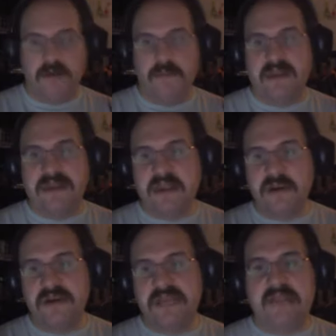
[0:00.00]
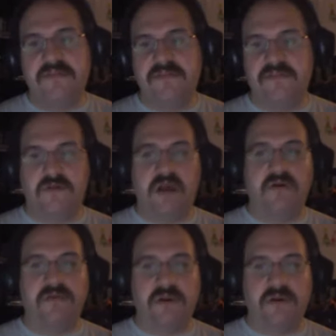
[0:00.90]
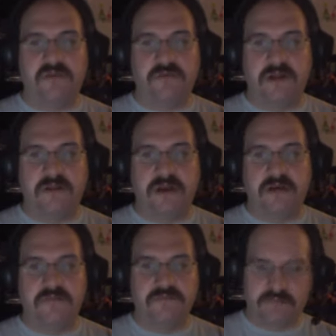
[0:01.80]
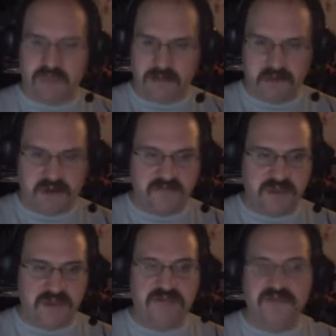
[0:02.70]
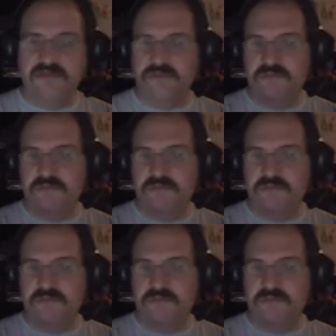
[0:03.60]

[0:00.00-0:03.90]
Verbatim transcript: Pandaren dances are out there as well now. Hit MonkOfMists.